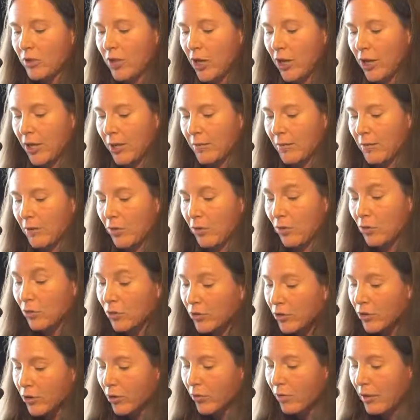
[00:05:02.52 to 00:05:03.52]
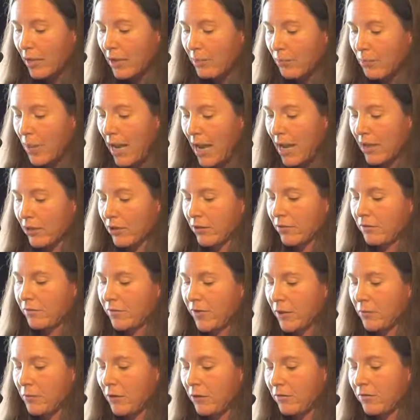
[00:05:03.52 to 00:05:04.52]
types also impact on
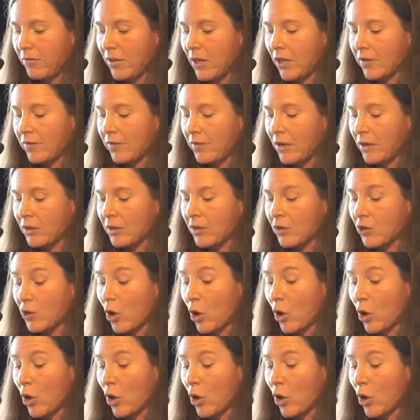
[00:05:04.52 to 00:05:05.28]
female firefighters'